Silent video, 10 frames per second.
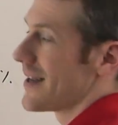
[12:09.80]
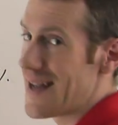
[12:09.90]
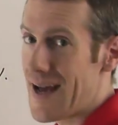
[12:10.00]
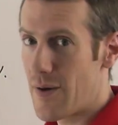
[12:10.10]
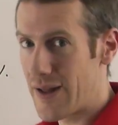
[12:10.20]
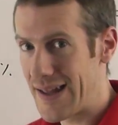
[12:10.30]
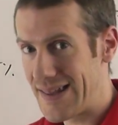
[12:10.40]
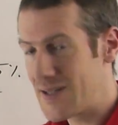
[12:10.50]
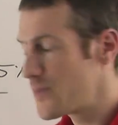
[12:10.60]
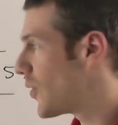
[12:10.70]
Now at
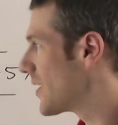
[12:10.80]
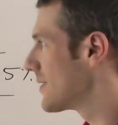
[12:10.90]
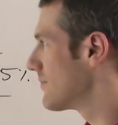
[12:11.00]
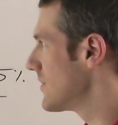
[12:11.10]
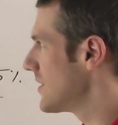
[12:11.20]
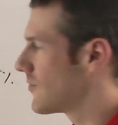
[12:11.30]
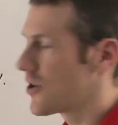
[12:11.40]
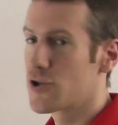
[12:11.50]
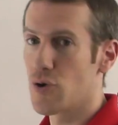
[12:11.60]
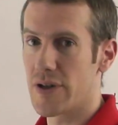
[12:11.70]
this point you've
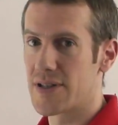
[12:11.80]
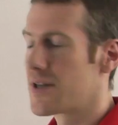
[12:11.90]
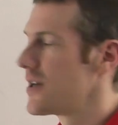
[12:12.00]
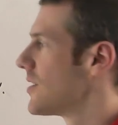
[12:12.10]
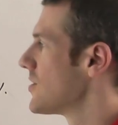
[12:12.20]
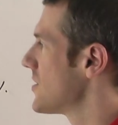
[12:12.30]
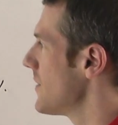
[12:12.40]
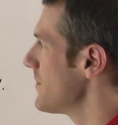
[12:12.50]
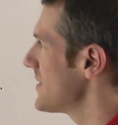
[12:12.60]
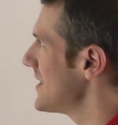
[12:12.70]
got a choice.
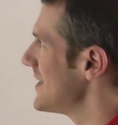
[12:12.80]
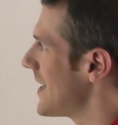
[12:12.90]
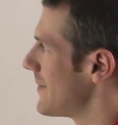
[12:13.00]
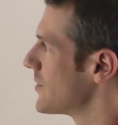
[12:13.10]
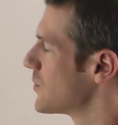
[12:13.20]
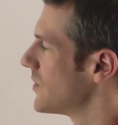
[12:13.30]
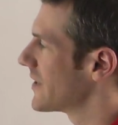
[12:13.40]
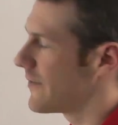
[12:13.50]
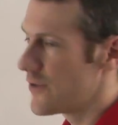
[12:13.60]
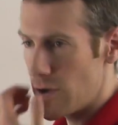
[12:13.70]
Some t-tables will
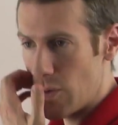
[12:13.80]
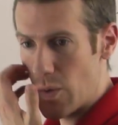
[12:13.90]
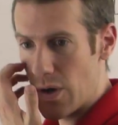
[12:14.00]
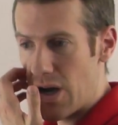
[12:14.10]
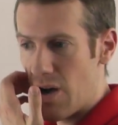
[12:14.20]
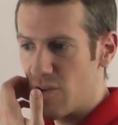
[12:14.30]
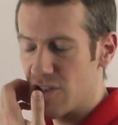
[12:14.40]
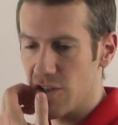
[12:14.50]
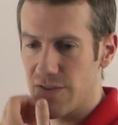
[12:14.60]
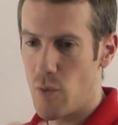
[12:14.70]
give you
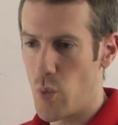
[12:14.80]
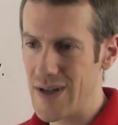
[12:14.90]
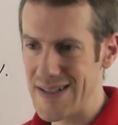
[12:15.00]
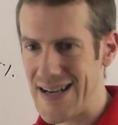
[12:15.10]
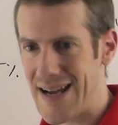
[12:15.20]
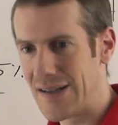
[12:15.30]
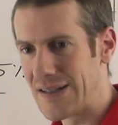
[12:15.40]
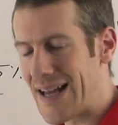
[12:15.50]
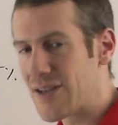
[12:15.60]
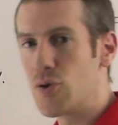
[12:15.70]
results for
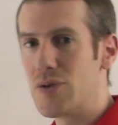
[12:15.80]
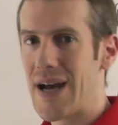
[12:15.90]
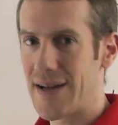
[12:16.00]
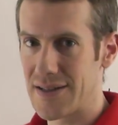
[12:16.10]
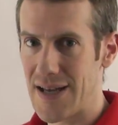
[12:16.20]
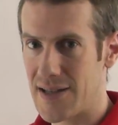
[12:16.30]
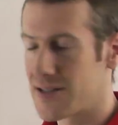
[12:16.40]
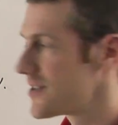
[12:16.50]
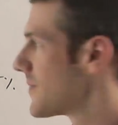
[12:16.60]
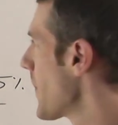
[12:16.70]
one-tailed and two-tailed
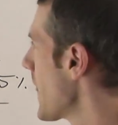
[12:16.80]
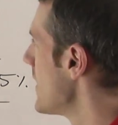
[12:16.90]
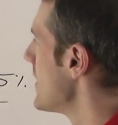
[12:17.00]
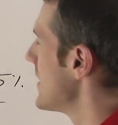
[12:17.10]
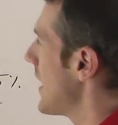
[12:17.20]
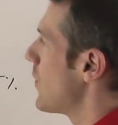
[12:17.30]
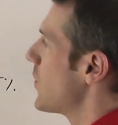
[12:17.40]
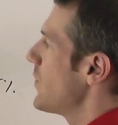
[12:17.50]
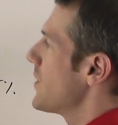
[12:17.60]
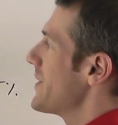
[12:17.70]
tests. Now
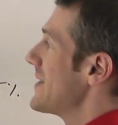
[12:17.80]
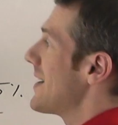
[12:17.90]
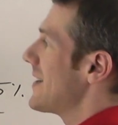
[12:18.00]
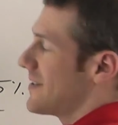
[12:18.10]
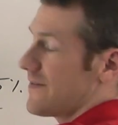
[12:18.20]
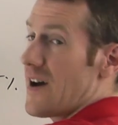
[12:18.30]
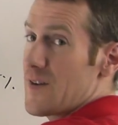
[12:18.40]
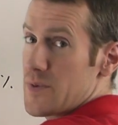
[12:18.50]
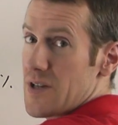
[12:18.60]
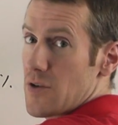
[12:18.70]
we want to be
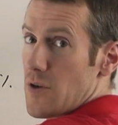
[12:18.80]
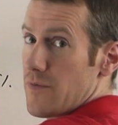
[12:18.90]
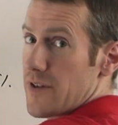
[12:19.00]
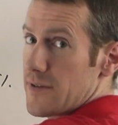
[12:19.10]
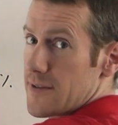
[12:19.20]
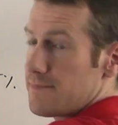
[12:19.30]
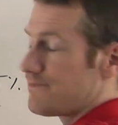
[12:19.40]
95% confident,